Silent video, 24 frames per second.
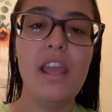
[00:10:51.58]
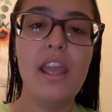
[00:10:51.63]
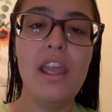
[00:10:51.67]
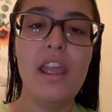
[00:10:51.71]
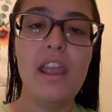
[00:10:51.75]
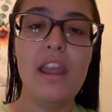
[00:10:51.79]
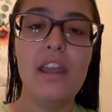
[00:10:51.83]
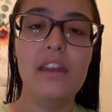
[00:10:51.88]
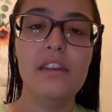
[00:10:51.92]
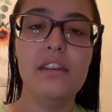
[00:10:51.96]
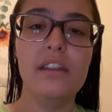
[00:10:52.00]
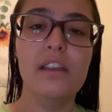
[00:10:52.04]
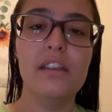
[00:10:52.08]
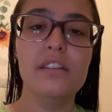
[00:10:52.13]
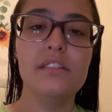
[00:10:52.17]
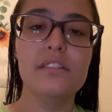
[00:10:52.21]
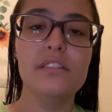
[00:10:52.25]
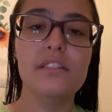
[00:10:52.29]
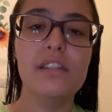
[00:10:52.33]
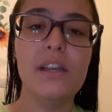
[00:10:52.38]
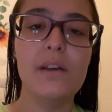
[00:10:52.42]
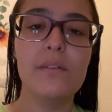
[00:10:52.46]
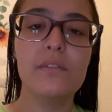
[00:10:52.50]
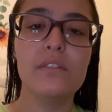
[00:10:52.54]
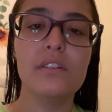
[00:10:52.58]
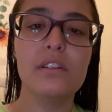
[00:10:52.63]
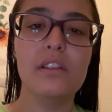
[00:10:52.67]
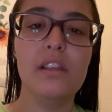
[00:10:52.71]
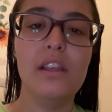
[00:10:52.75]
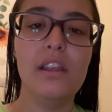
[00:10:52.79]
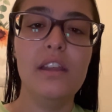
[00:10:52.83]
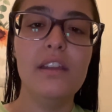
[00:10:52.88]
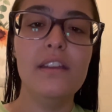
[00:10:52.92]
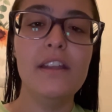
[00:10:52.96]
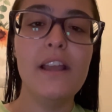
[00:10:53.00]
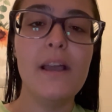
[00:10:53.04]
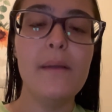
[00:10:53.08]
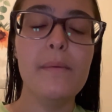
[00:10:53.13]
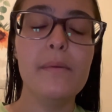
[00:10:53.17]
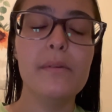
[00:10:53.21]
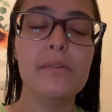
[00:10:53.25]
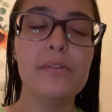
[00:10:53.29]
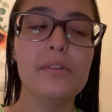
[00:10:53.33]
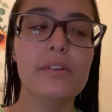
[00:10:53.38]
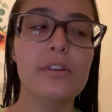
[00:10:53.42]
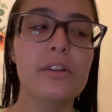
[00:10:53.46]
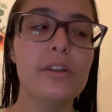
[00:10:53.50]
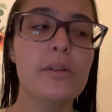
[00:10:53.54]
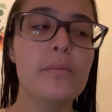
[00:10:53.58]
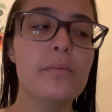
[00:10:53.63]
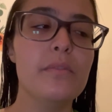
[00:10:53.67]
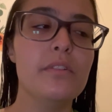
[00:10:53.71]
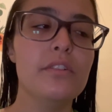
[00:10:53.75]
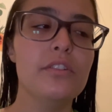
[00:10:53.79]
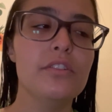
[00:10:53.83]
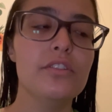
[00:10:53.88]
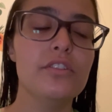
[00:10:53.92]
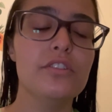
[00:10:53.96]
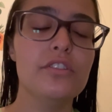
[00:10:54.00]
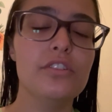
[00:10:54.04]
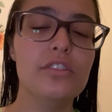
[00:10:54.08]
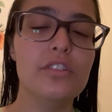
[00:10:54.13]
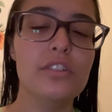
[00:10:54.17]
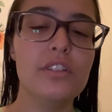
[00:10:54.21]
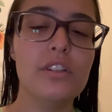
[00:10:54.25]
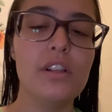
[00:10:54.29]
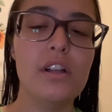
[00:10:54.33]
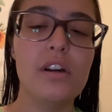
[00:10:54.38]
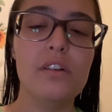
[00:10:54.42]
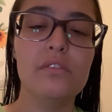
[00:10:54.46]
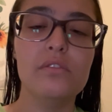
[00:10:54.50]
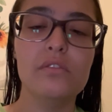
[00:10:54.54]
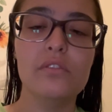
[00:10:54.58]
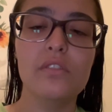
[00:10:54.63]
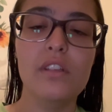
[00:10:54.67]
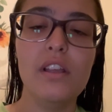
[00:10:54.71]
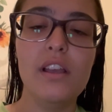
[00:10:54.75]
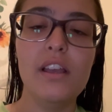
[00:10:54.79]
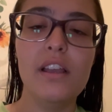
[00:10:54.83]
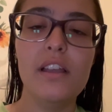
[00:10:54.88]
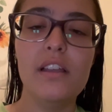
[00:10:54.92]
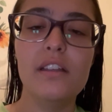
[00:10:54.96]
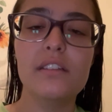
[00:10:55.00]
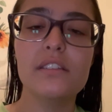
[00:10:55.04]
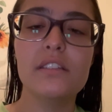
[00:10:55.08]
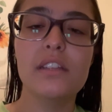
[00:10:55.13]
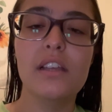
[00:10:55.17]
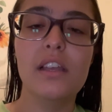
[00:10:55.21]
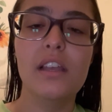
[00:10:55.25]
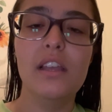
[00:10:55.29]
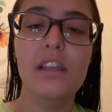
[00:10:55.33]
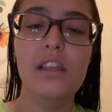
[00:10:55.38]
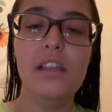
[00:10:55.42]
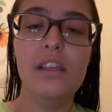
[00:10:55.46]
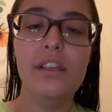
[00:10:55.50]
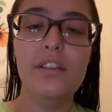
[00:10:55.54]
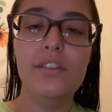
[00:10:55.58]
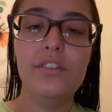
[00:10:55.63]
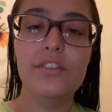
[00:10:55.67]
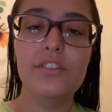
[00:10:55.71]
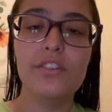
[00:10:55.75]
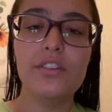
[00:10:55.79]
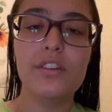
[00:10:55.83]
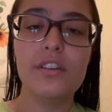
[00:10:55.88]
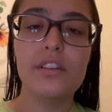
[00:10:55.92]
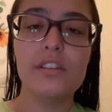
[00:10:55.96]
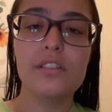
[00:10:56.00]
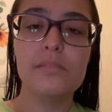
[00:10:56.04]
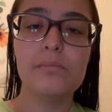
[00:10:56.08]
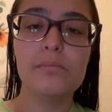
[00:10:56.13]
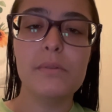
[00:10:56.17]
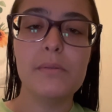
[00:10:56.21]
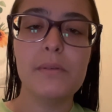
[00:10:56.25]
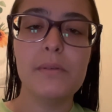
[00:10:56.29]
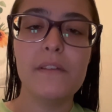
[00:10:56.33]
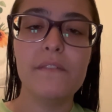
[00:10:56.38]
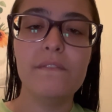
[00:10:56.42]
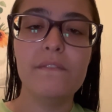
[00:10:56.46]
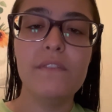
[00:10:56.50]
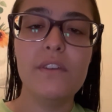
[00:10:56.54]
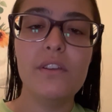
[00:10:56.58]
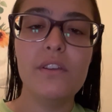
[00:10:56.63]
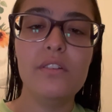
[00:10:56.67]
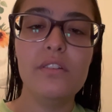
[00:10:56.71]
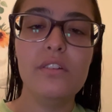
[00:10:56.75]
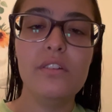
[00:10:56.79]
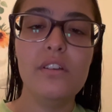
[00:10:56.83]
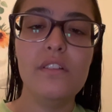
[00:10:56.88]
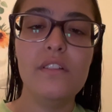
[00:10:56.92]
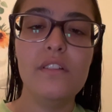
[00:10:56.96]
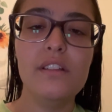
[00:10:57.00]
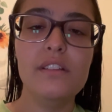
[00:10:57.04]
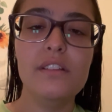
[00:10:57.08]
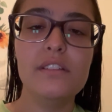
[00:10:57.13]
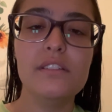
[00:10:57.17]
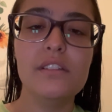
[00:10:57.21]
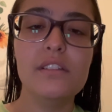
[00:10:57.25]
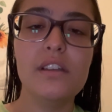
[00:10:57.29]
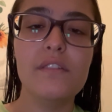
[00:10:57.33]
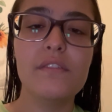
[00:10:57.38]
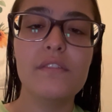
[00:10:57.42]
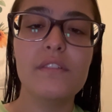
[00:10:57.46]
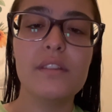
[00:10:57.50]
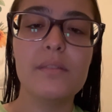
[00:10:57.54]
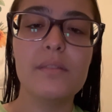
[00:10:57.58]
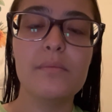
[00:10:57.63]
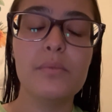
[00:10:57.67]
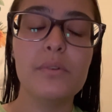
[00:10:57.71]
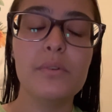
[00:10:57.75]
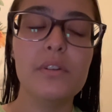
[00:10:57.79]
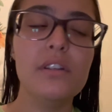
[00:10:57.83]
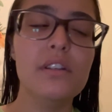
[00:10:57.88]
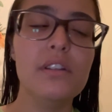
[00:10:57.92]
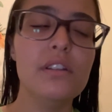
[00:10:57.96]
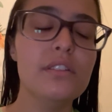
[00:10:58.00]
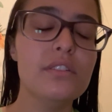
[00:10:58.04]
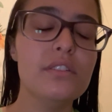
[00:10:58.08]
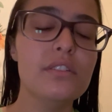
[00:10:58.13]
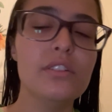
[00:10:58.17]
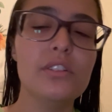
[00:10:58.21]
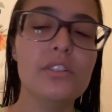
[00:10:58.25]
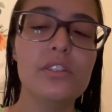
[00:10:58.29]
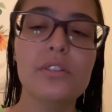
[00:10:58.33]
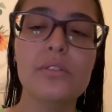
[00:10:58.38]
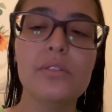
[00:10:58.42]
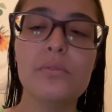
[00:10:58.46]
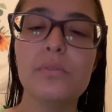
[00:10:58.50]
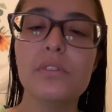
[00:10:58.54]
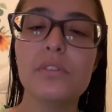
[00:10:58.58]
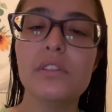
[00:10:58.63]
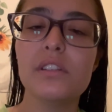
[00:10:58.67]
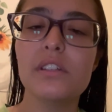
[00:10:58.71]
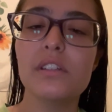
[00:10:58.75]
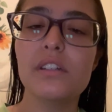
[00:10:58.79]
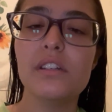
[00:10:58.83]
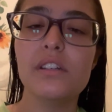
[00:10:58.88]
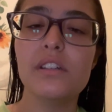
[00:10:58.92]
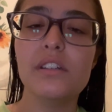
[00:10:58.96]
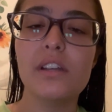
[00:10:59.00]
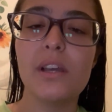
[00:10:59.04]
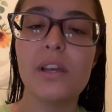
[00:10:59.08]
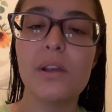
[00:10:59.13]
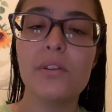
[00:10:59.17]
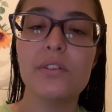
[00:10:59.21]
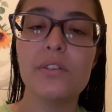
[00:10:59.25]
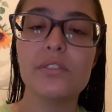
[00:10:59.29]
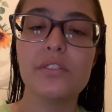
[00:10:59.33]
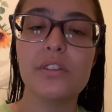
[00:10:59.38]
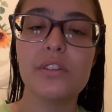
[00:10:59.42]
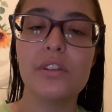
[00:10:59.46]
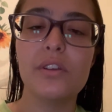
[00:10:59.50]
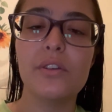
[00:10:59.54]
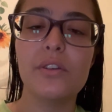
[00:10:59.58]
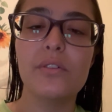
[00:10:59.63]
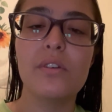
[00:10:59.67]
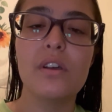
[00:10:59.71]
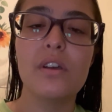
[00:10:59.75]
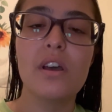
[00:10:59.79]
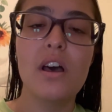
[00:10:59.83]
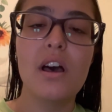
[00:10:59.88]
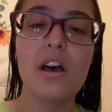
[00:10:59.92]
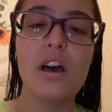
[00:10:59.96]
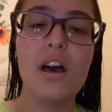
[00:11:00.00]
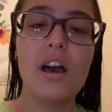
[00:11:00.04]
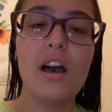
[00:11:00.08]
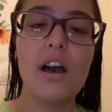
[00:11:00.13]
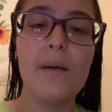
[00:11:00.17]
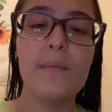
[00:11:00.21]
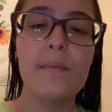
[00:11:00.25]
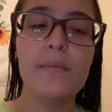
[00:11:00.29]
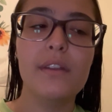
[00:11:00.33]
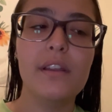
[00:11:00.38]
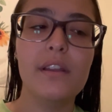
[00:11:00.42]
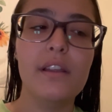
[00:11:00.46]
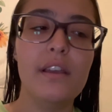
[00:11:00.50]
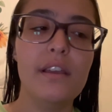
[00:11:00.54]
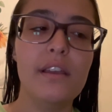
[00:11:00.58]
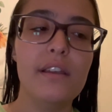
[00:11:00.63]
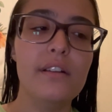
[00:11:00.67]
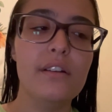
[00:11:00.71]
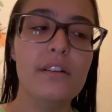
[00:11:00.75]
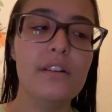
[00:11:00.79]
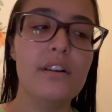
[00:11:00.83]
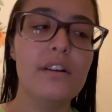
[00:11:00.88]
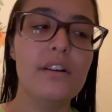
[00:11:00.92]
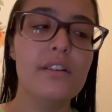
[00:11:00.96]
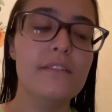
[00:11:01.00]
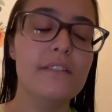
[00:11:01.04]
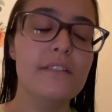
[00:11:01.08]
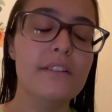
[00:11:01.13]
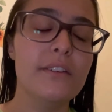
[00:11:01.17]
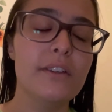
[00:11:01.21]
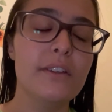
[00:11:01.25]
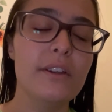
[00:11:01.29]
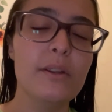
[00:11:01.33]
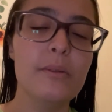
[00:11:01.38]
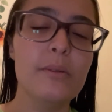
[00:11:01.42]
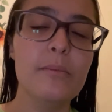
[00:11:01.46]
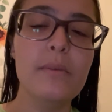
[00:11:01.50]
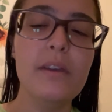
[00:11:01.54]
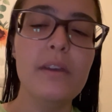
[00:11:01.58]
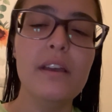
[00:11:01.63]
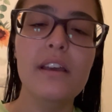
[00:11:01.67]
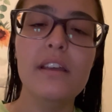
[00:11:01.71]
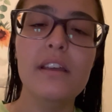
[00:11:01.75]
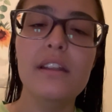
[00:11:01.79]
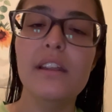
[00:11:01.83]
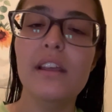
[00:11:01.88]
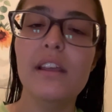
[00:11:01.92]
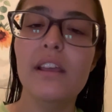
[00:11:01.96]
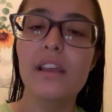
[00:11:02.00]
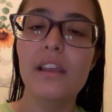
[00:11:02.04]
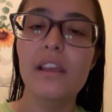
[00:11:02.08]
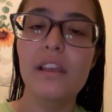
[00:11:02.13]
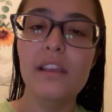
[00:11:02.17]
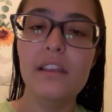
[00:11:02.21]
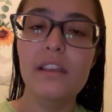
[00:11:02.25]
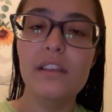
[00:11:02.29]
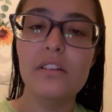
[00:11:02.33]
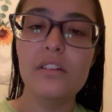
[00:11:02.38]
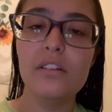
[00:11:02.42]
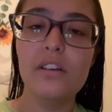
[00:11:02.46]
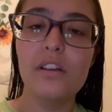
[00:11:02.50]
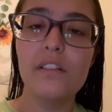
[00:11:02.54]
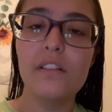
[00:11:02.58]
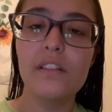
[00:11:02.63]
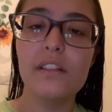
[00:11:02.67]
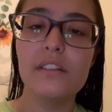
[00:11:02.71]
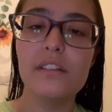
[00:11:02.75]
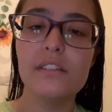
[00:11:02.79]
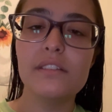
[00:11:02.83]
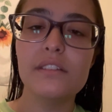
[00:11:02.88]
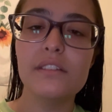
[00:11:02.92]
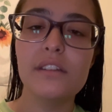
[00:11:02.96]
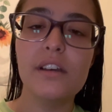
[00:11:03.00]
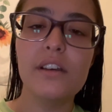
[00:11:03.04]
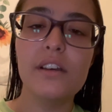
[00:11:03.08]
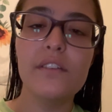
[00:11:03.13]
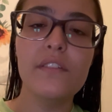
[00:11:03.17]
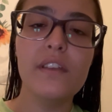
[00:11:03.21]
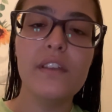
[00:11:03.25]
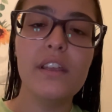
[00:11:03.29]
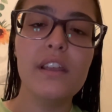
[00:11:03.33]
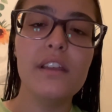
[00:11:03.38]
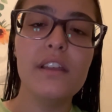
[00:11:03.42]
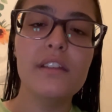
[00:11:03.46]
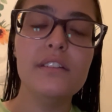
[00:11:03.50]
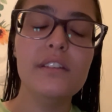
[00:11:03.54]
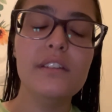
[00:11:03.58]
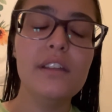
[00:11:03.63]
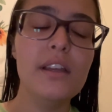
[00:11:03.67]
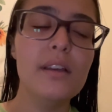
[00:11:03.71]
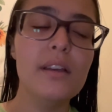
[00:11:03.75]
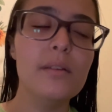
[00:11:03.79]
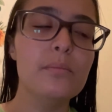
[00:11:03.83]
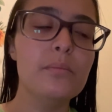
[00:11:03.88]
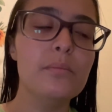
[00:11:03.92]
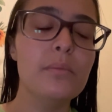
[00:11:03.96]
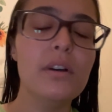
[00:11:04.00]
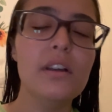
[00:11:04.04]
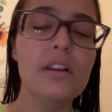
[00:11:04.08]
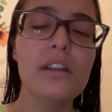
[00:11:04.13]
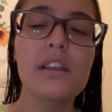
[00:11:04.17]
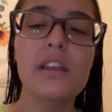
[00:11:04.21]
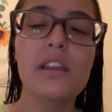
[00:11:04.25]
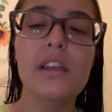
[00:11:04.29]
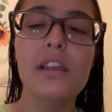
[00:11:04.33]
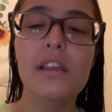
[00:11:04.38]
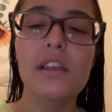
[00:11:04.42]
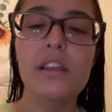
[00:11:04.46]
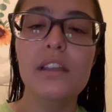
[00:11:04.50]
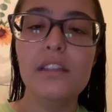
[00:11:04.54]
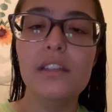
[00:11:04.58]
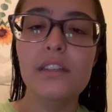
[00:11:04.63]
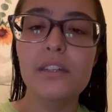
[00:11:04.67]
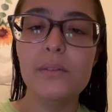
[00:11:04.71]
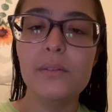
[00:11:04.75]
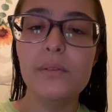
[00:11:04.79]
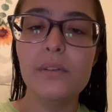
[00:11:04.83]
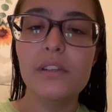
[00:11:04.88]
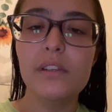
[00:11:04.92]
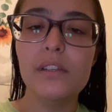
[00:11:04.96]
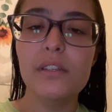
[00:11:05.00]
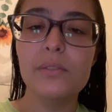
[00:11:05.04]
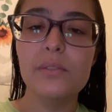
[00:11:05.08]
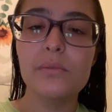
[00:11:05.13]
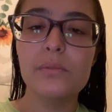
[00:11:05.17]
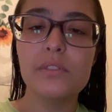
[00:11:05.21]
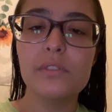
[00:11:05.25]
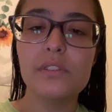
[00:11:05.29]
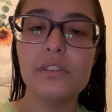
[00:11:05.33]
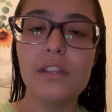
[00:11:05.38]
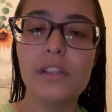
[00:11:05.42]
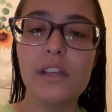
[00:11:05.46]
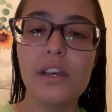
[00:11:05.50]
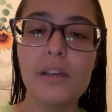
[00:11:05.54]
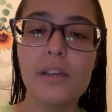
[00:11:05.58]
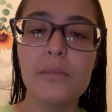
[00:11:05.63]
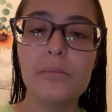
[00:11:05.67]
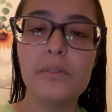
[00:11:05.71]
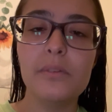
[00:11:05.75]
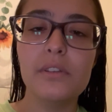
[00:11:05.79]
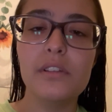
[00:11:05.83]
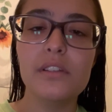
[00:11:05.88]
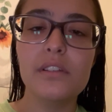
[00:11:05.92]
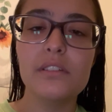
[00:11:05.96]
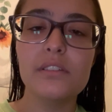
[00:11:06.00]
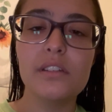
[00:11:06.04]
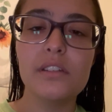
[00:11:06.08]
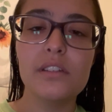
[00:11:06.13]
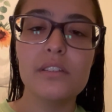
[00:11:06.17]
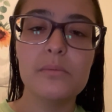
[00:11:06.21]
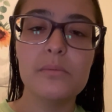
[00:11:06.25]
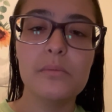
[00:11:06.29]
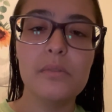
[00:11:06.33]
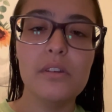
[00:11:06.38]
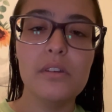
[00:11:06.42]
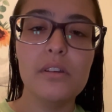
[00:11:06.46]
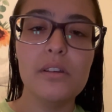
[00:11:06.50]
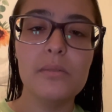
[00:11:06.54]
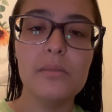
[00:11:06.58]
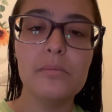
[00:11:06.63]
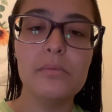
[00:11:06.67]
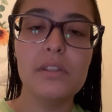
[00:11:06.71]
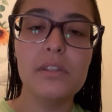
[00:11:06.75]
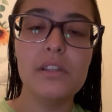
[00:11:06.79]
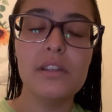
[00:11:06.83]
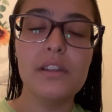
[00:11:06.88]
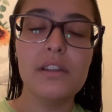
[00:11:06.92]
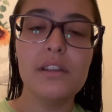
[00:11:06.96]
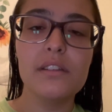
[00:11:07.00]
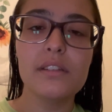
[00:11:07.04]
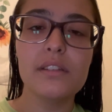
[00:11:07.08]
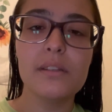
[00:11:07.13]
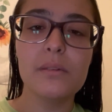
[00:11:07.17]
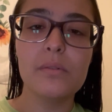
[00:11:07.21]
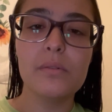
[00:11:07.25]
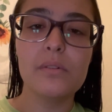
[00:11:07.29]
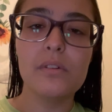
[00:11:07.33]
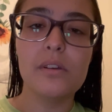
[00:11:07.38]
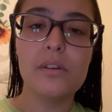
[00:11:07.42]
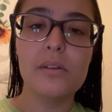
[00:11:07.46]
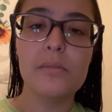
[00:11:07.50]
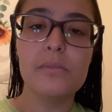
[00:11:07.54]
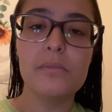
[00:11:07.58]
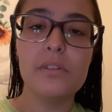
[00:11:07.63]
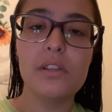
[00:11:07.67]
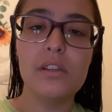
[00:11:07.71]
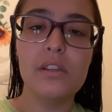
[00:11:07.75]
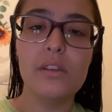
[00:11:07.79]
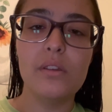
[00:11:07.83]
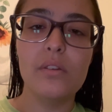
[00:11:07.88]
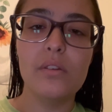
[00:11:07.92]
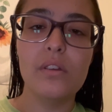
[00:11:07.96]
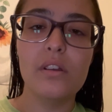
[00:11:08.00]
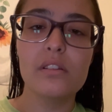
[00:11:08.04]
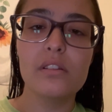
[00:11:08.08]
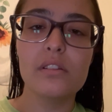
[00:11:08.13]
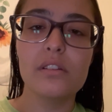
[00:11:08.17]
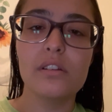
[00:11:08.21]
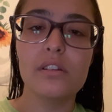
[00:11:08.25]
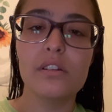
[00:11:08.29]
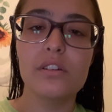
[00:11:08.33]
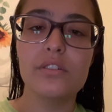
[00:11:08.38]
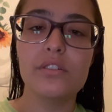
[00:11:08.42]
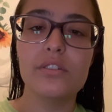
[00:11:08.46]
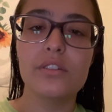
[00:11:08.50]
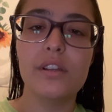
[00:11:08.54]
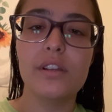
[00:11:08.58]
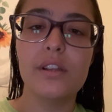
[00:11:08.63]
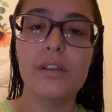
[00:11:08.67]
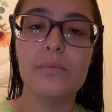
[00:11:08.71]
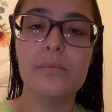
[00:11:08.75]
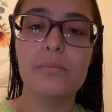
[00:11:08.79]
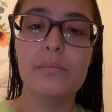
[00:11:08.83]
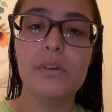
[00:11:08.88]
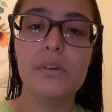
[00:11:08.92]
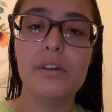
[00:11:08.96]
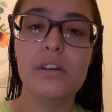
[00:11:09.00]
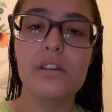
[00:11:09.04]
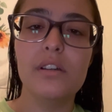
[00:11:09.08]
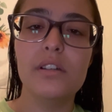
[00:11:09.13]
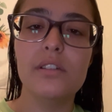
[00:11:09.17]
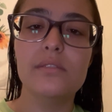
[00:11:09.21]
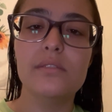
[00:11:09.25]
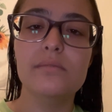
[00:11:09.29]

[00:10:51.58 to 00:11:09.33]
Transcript: And yes, now I'm gonna hang out in my room and just chill out and relax and just be my phone and all that stuff. And then pretty soon, within an hour or so, I'm gonna head off and go to bed and all that stuff. And yeah, but anyways, with that being said, I'm gonna update, because I will update you guys later. So yeah, bye.